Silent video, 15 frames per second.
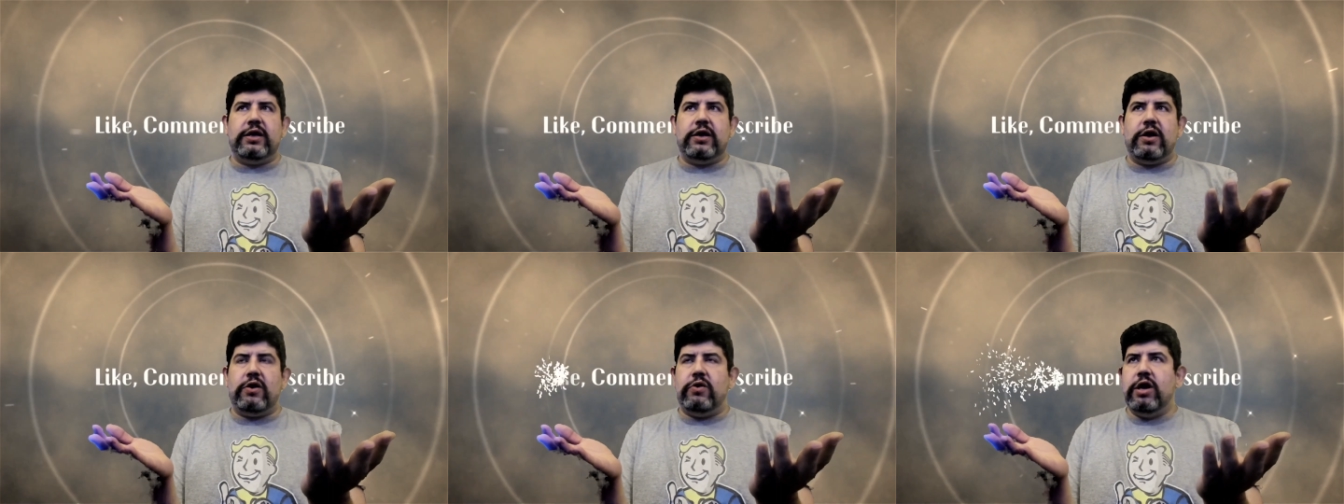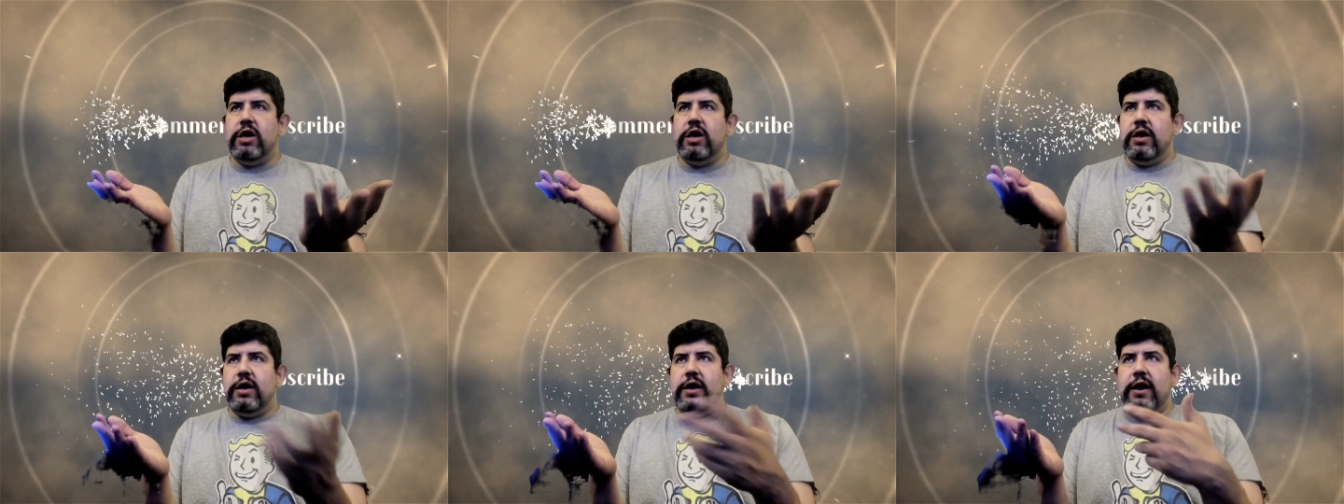
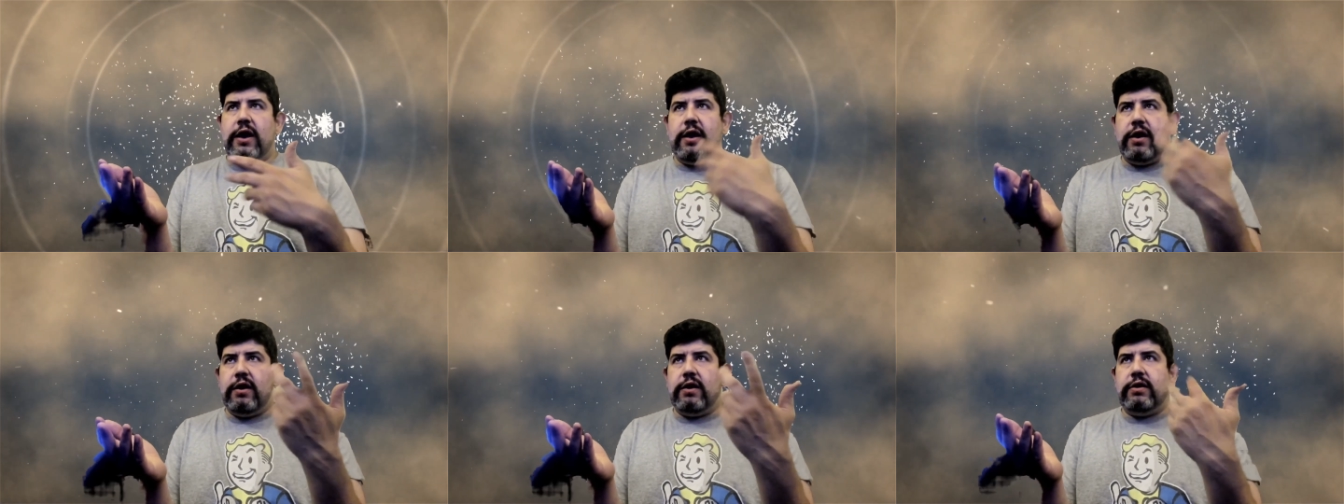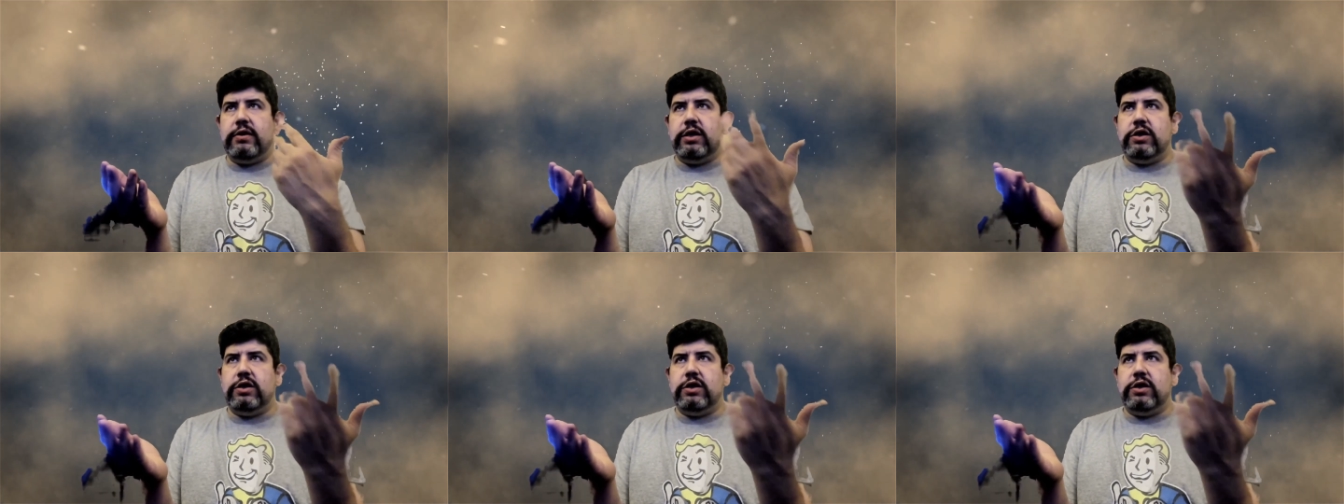know,